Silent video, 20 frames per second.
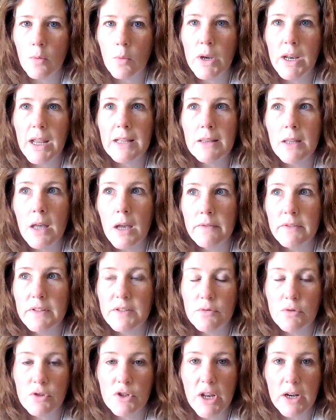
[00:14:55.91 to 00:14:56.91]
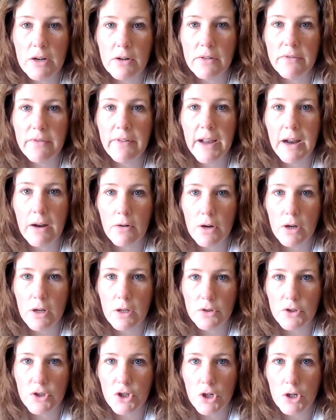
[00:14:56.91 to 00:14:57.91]
What I love is regenerative
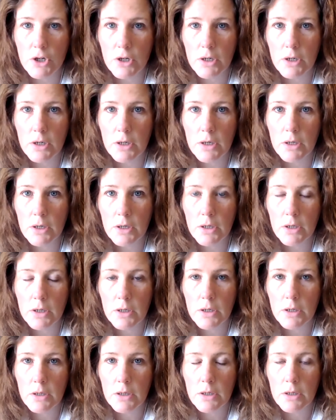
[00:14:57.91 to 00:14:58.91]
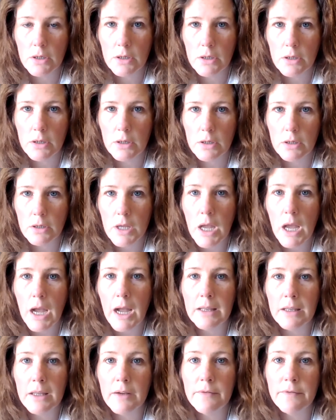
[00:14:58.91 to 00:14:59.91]
agriculture.
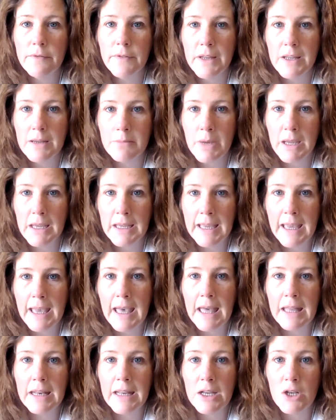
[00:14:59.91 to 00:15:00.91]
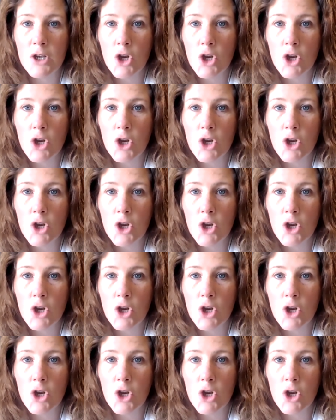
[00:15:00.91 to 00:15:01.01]
I love feeding my cat a